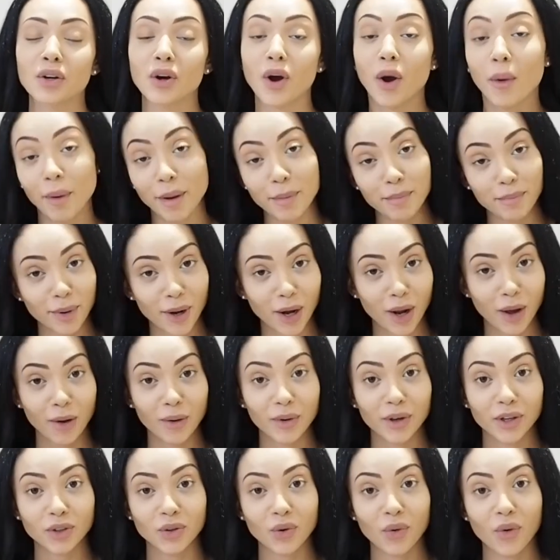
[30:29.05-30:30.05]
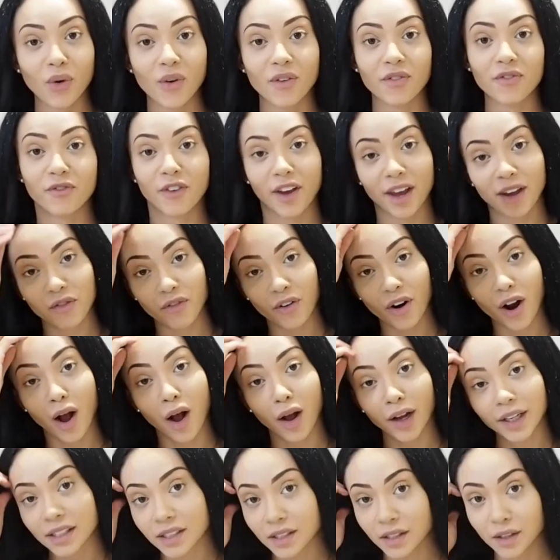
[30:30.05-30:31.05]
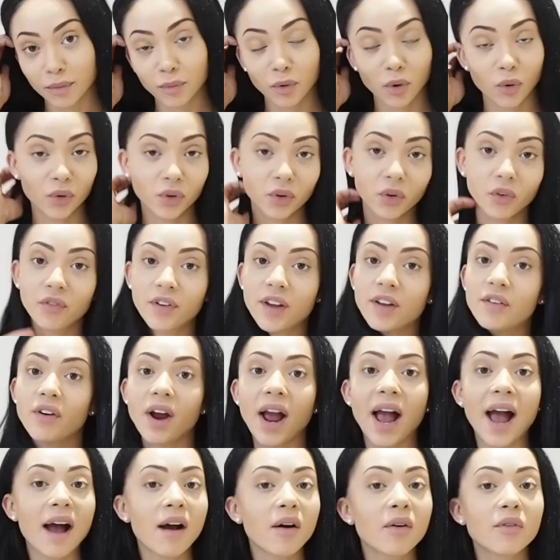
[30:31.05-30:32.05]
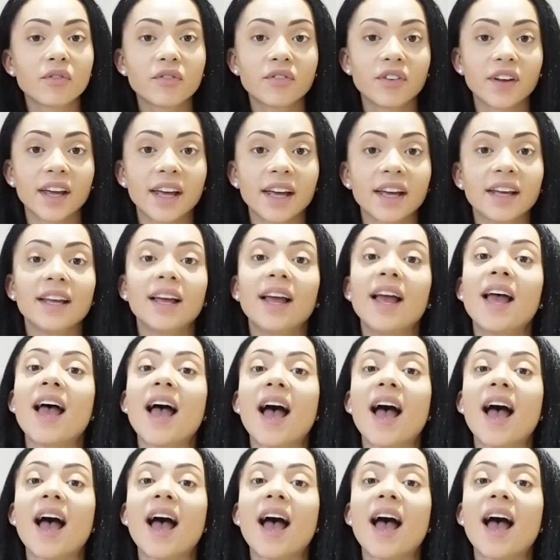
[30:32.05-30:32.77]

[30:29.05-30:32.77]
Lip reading: Comment below your favourite item or your favourite outfit.